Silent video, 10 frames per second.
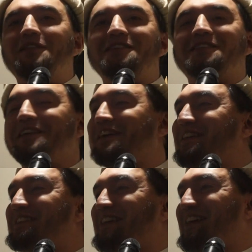What is he going
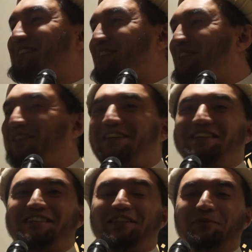to say sallallahu
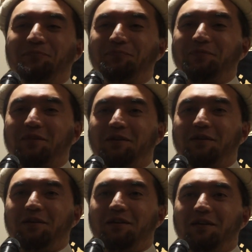alayhi wasallam?
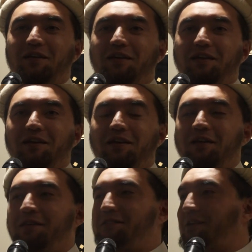
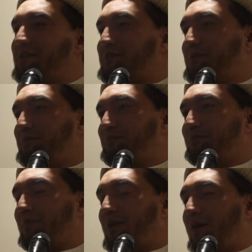And he says,
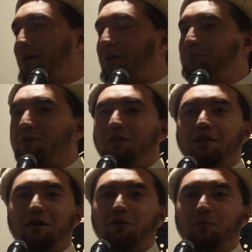
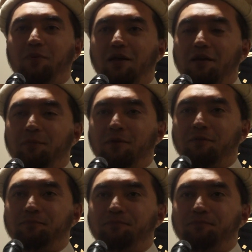Alhamdulillah Rabbil Alameen.